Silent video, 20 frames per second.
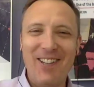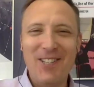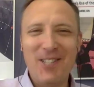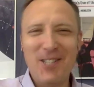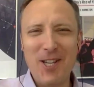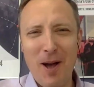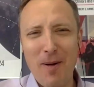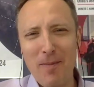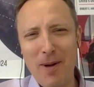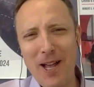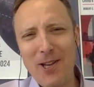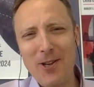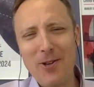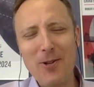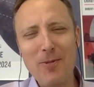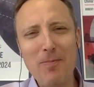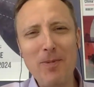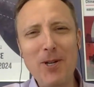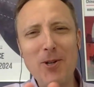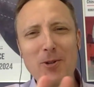Some.
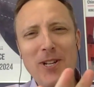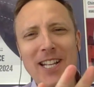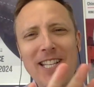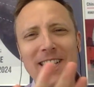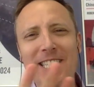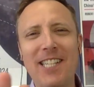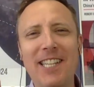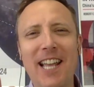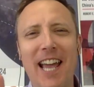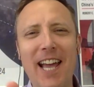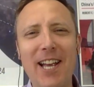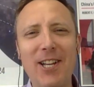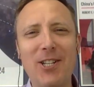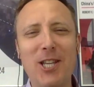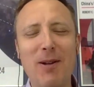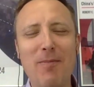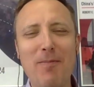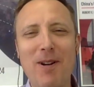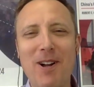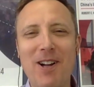You didn't
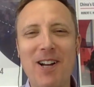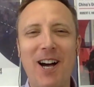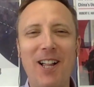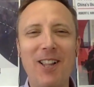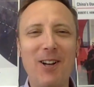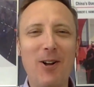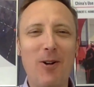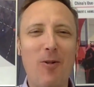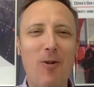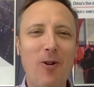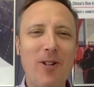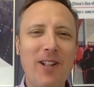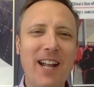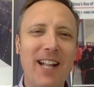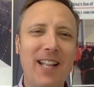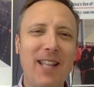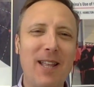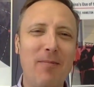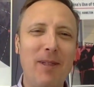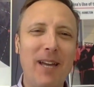stage them or color
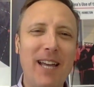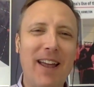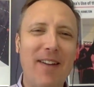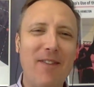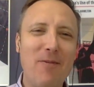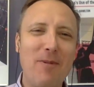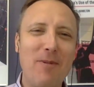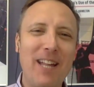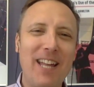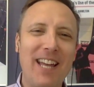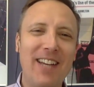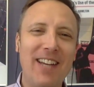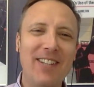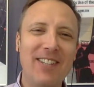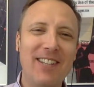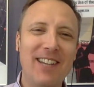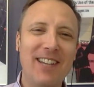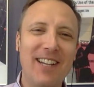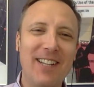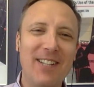coordinate them like everybody
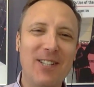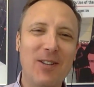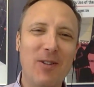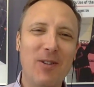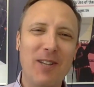else does.